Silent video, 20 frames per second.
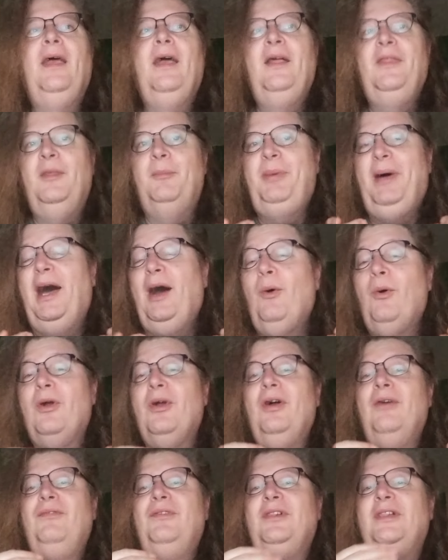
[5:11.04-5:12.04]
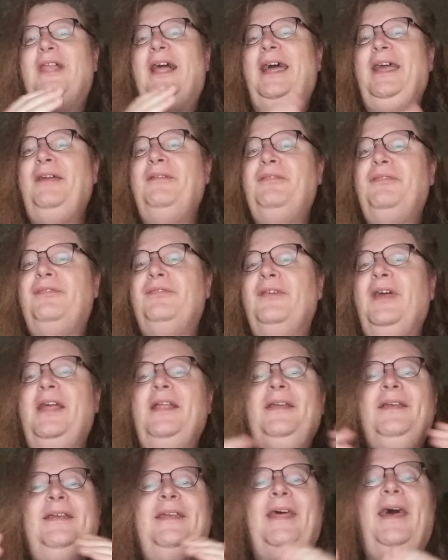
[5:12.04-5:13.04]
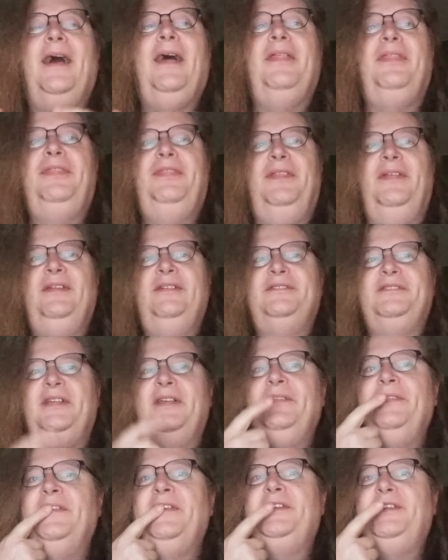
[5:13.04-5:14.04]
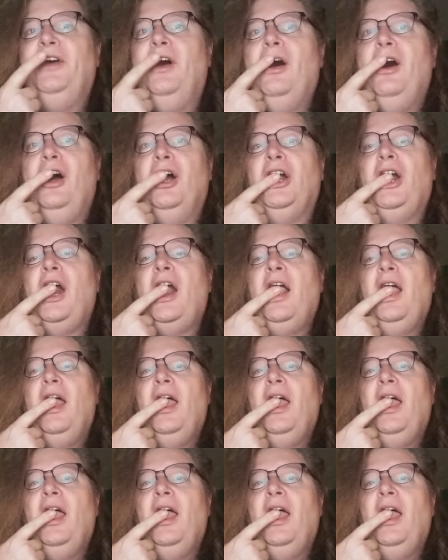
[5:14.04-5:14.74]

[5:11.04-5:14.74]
The power of life and death is in the tongue.